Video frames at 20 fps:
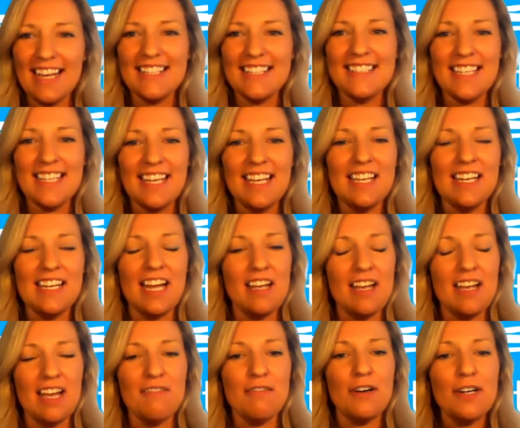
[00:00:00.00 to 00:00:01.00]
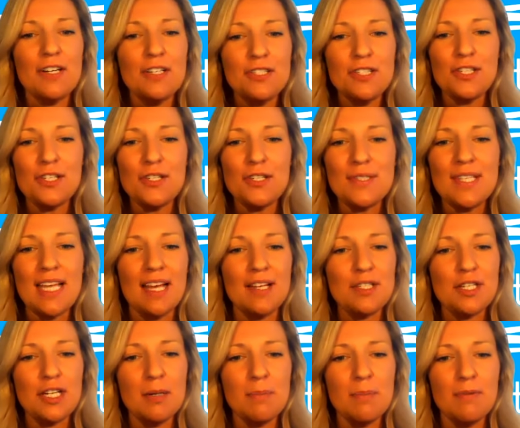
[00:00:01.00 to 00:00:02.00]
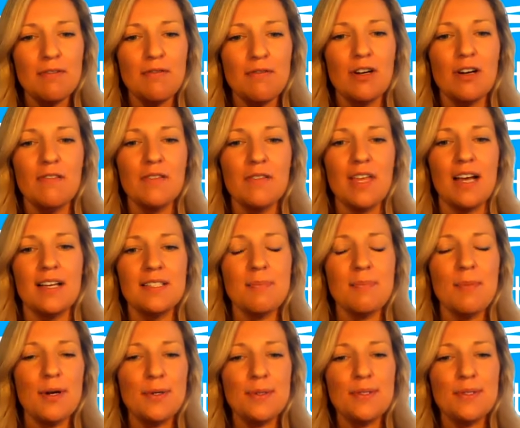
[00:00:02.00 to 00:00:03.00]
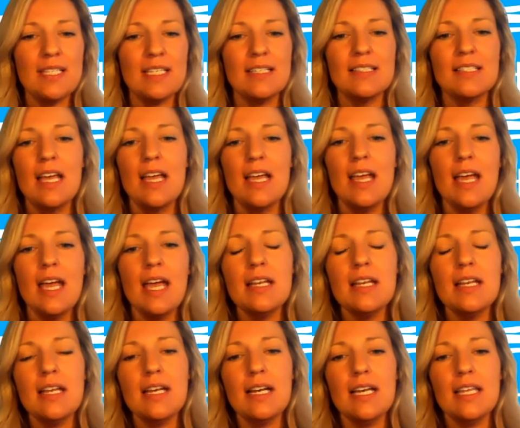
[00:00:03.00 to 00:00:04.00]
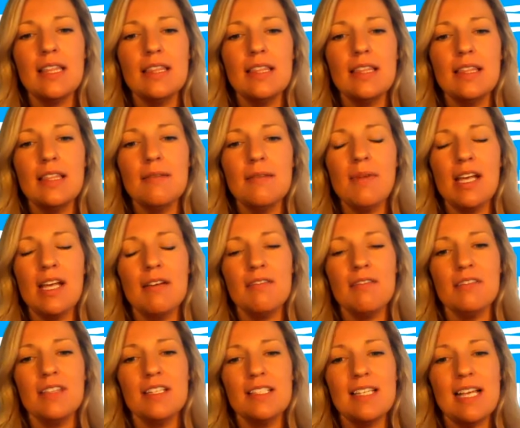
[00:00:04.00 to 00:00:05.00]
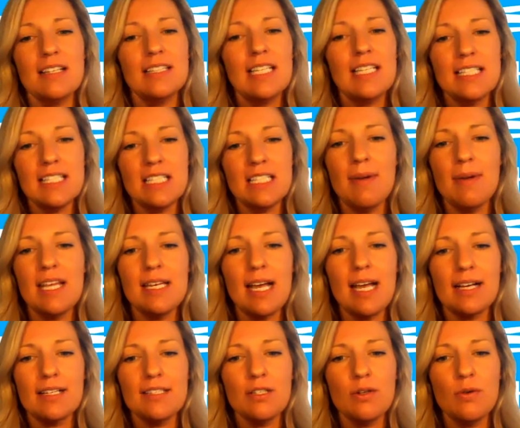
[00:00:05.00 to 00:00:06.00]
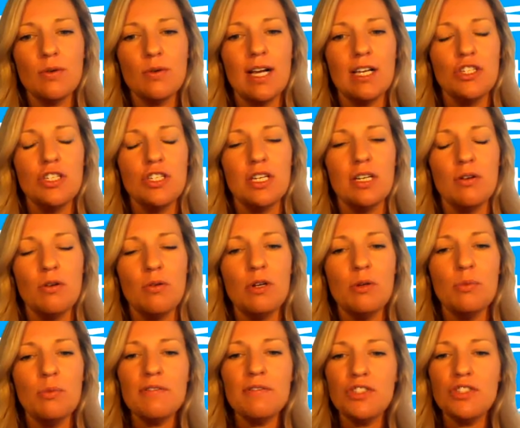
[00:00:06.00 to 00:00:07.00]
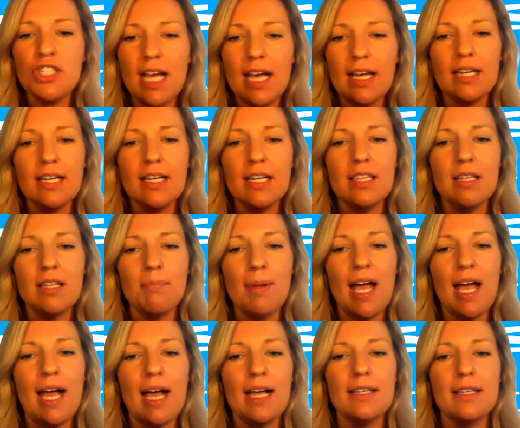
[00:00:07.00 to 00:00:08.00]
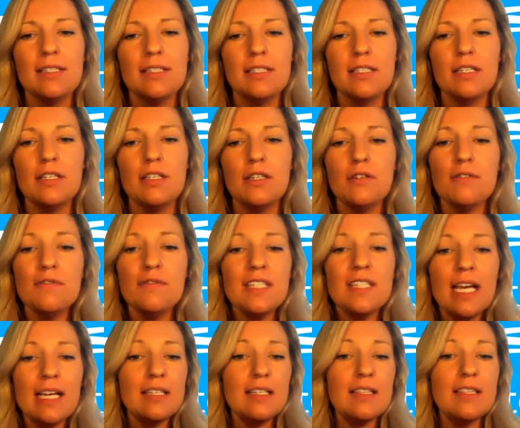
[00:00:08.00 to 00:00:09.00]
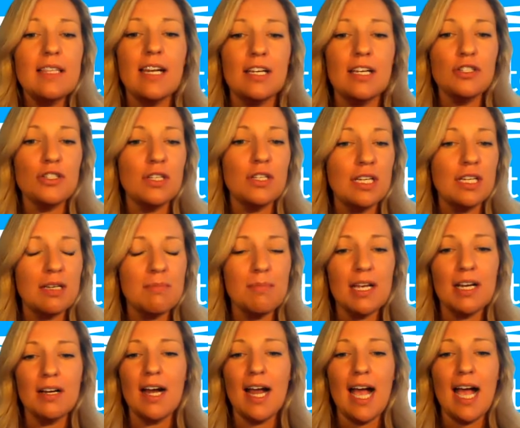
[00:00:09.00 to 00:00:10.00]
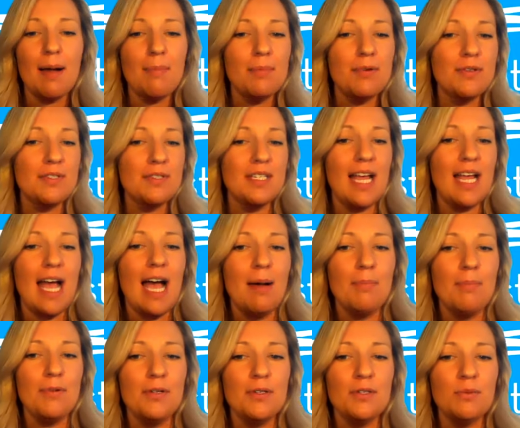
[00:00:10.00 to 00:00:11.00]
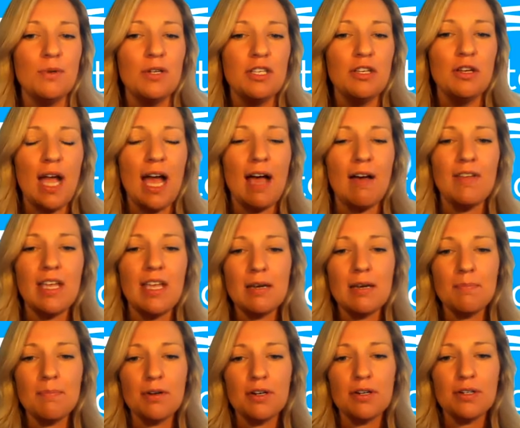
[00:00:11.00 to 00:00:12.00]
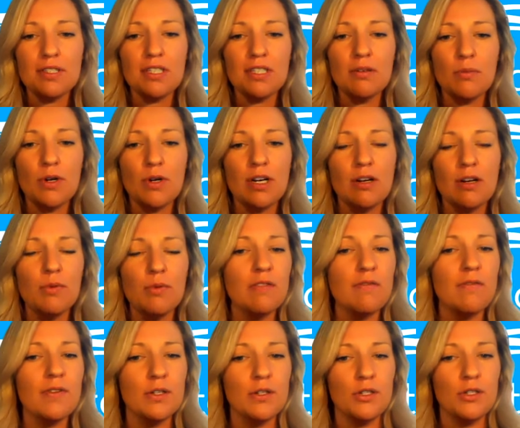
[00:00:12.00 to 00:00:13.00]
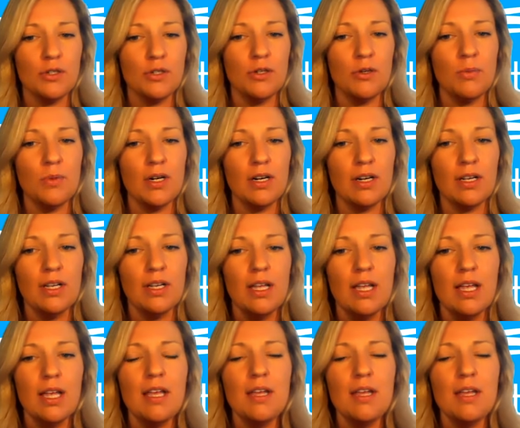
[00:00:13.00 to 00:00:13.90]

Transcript: yes, and I, have heard you use that term before with osmosis, and and I my this leads to my next question. When we've chatted in the past, you've said that I shouldn't compare apples to apples when you have in-person work with virtual work.